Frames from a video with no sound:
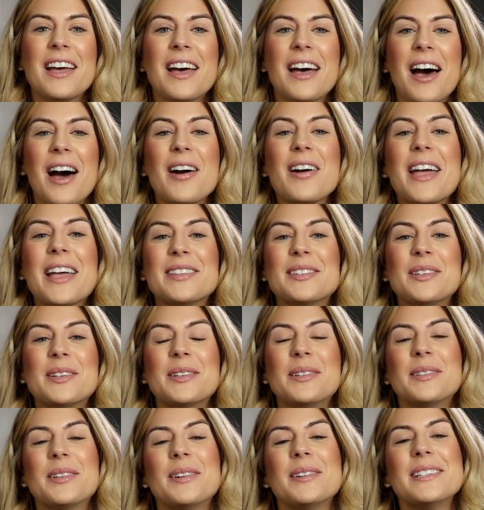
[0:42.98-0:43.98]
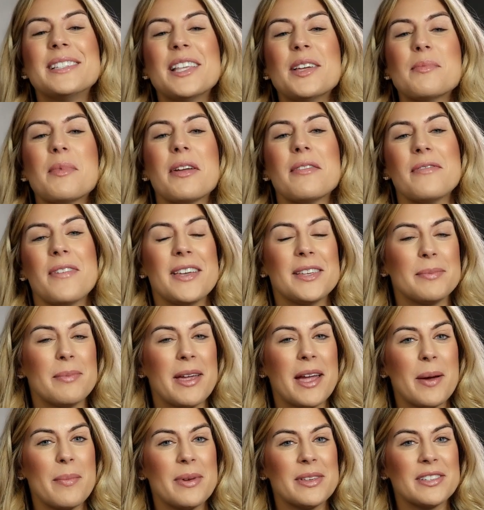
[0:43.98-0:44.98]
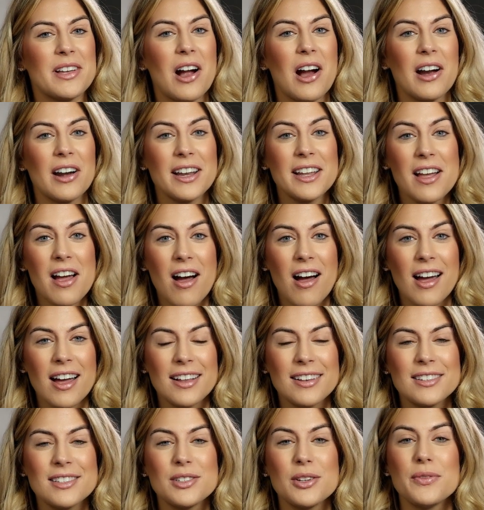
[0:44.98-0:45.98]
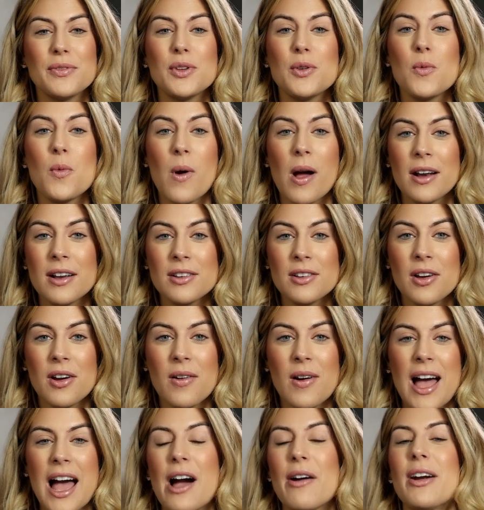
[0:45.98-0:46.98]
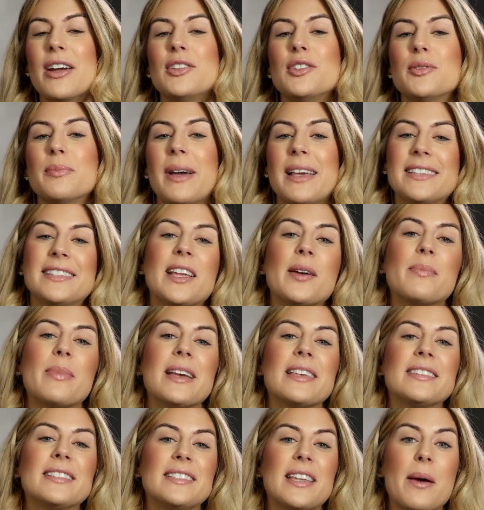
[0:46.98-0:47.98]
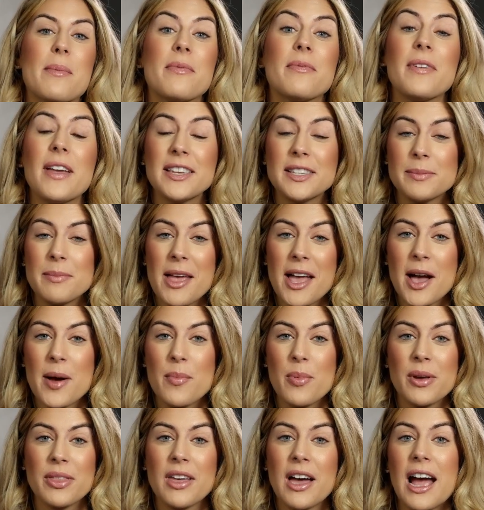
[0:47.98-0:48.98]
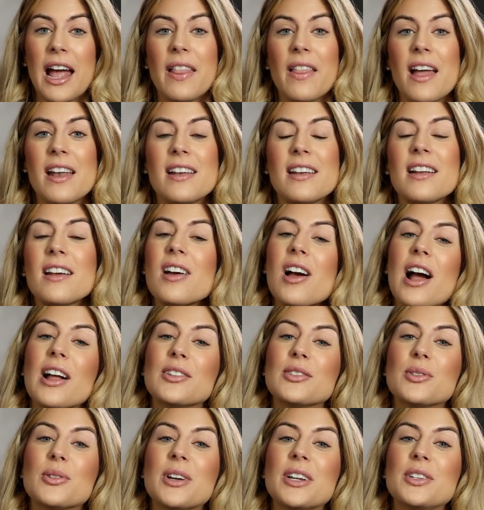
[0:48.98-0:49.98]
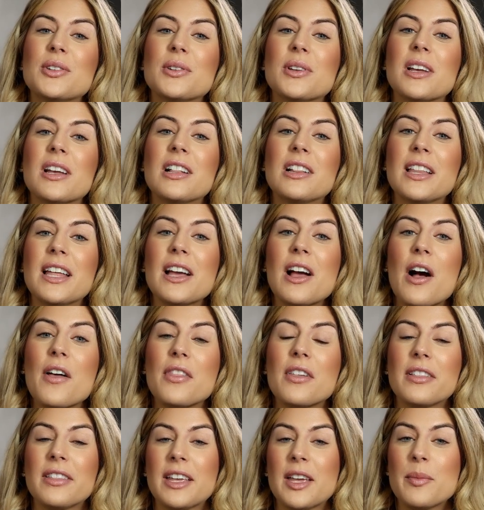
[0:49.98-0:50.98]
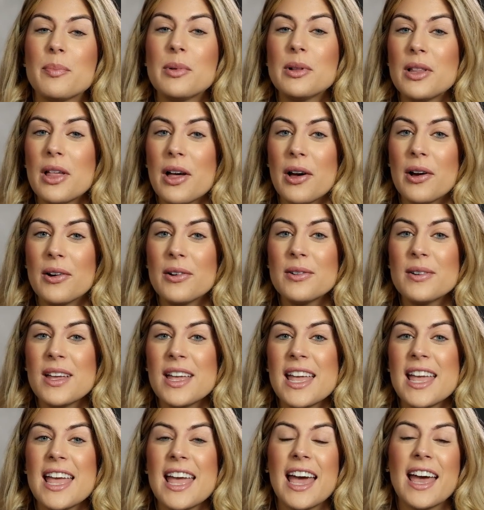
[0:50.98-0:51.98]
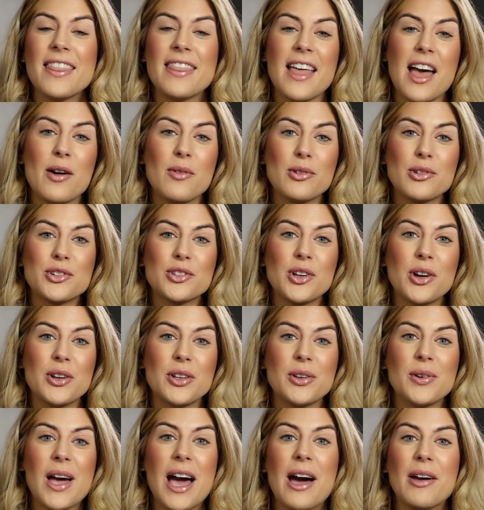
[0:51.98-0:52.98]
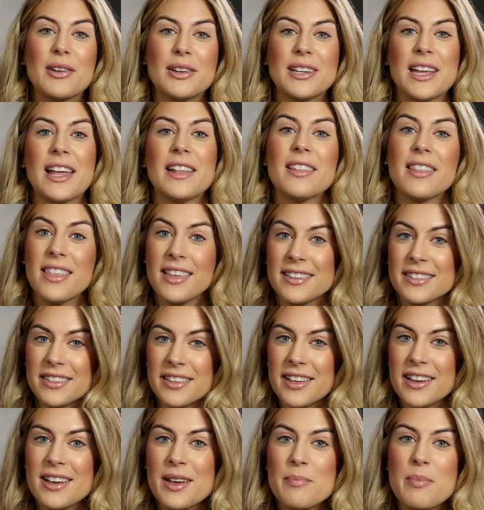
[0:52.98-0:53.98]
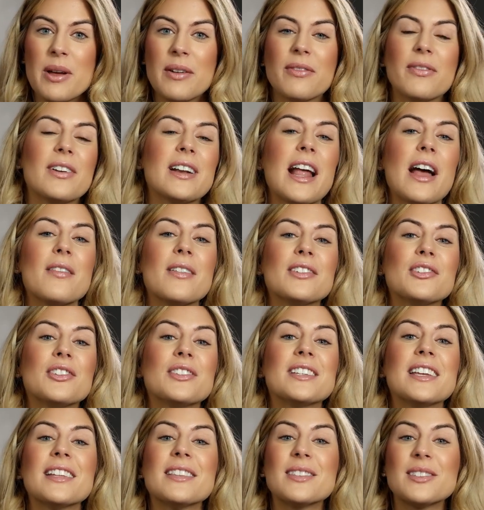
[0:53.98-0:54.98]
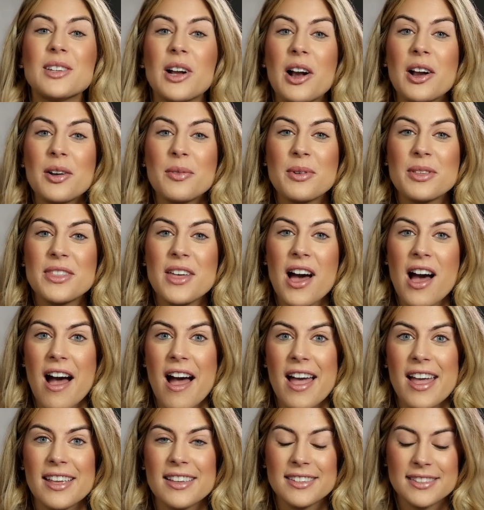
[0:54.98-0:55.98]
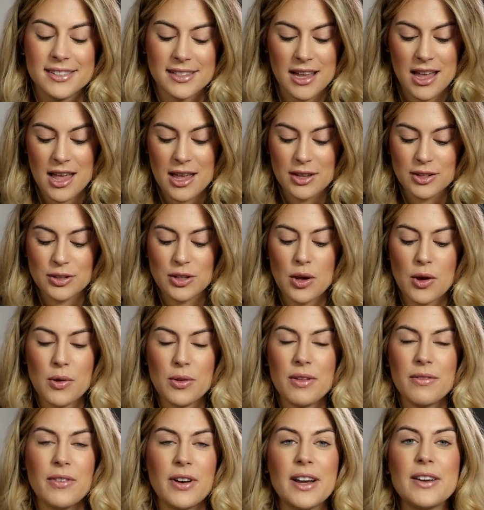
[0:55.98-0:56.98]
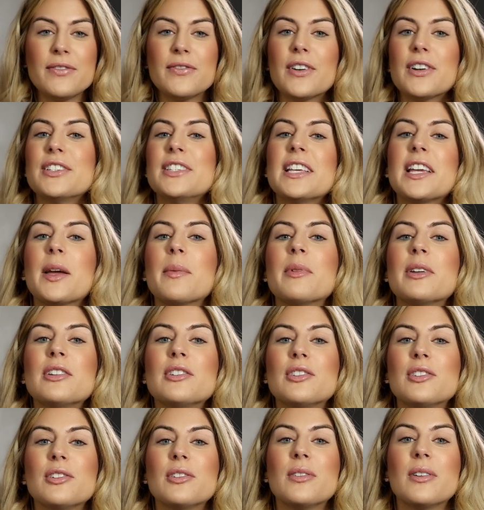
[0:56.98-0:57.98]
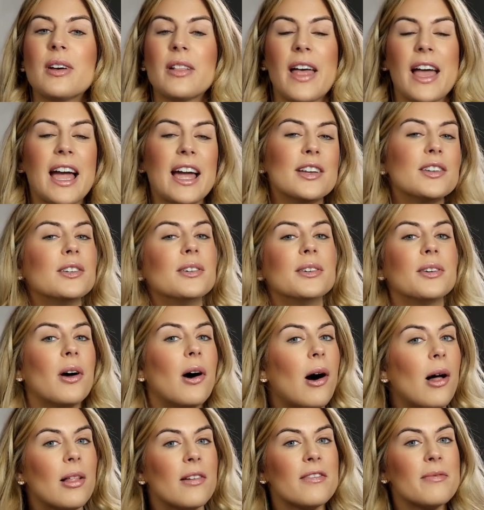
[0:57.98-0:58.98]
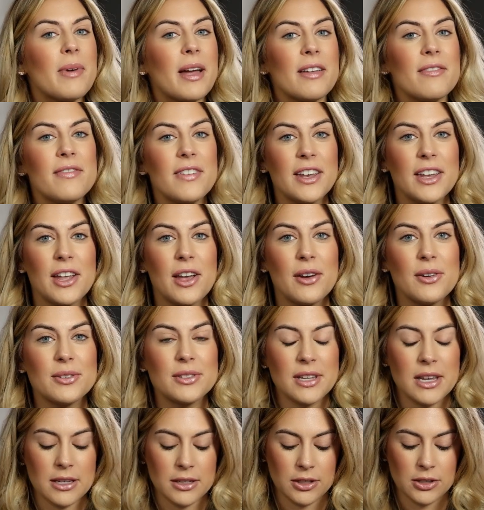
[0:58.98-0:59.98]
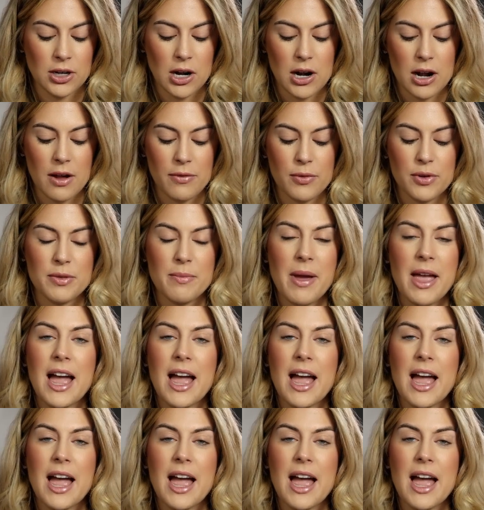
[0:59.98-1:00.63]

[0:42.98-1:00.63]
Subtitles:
Okay, so you'll notice that my face makeup is already on. So if you want to know how I do my step-by-step face makeup with highlighting and contouring, you can click on the link below and that will show you how to get this look. But for now, let's just get started with the eyes. So the very first thing I'm going to do, like I do in all of my videos, is start off with my